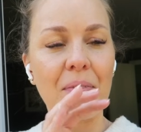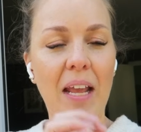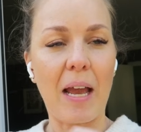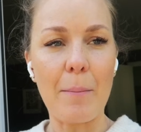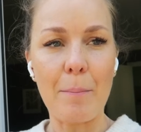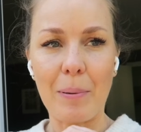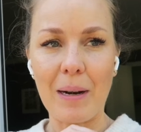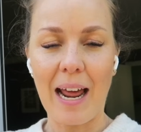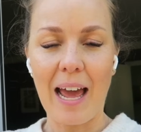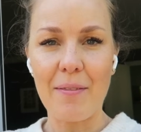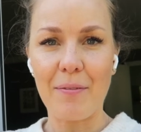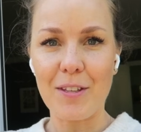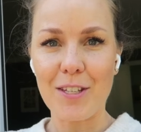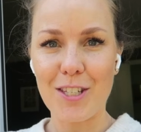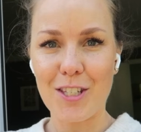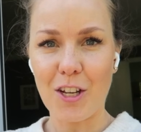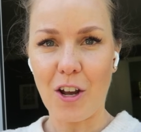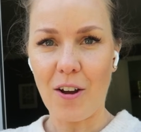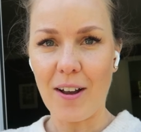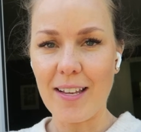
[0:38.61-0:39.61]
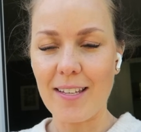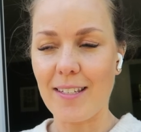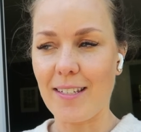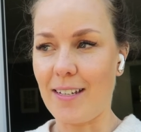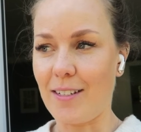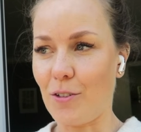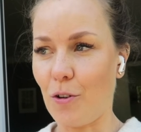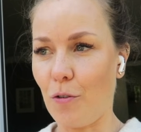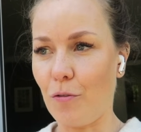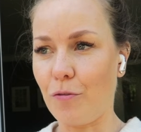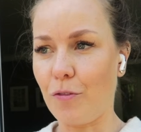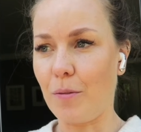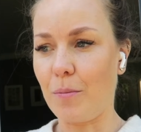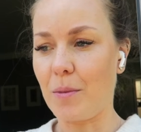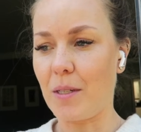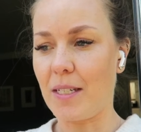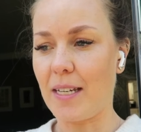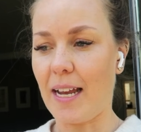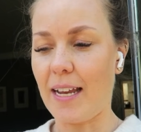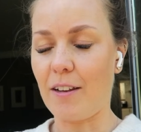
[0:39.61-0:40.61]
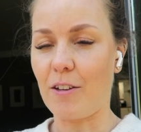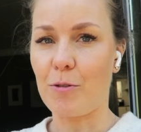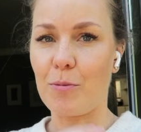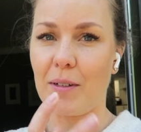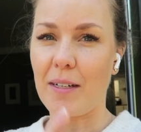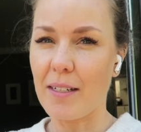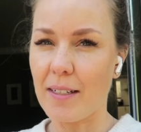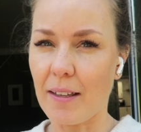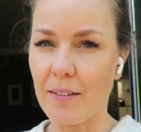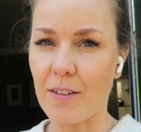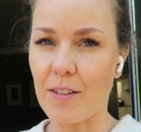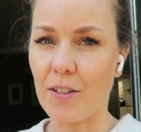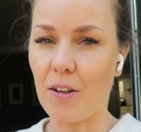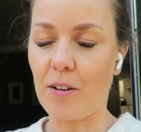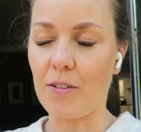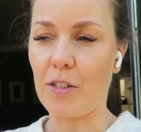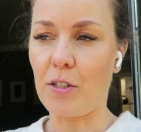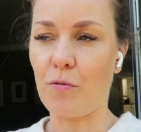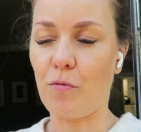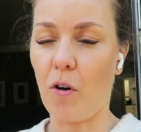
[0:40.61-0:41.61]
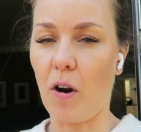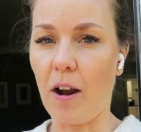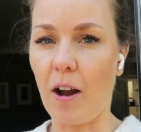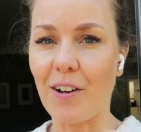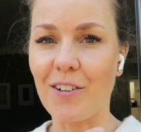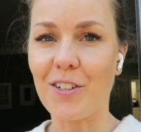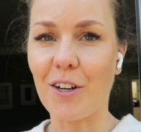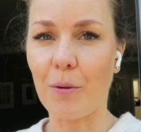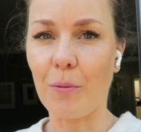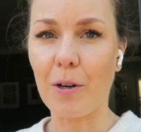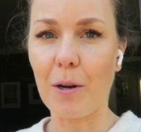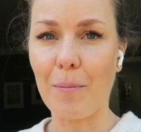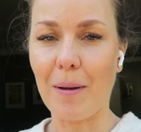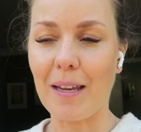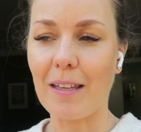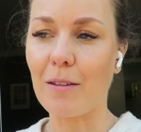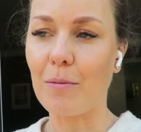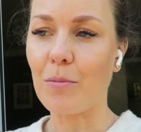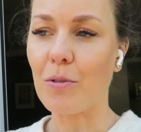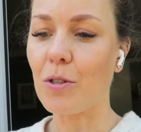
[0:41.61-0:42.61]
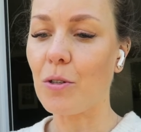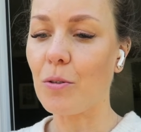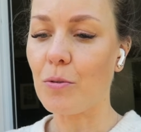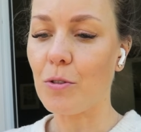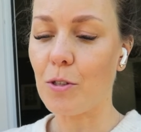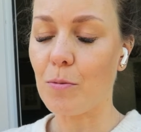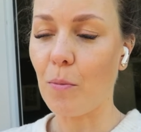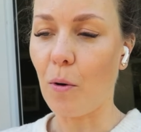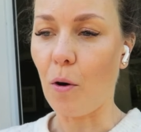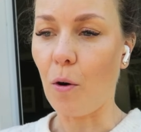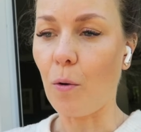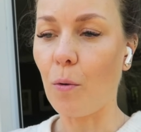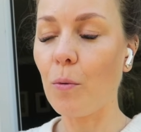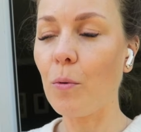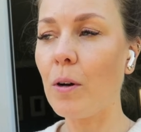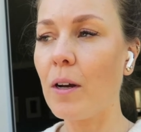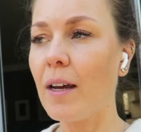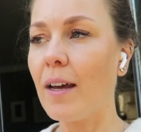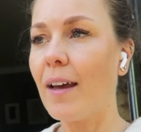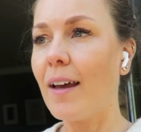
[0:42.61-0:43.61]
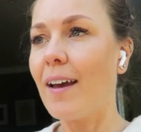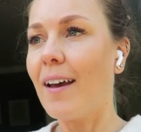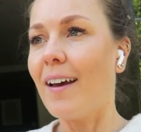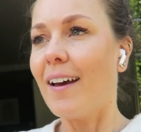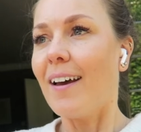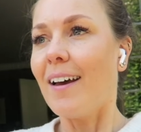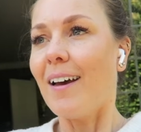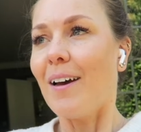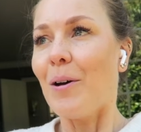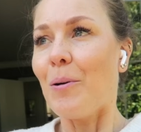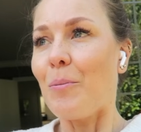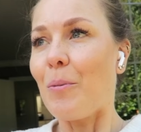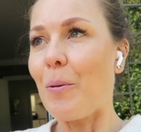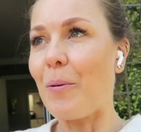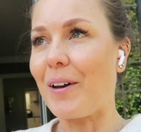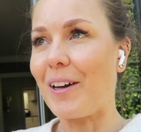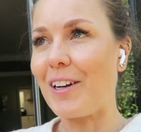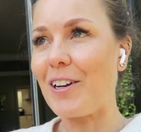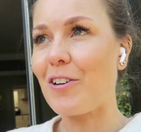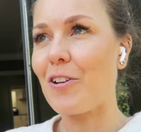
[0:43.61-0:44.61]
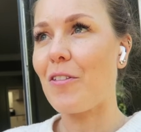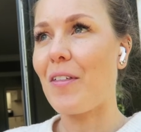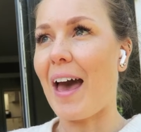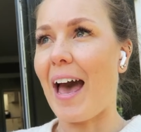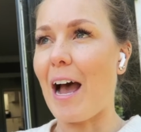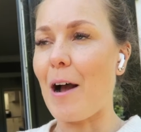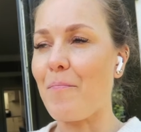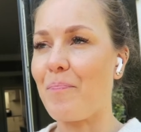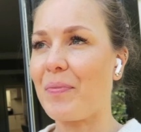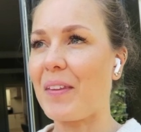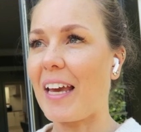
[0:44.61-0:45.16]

and plan the sizes of them today, because we need to get the sizes right. I don't want to make them too small, but we're going to do that.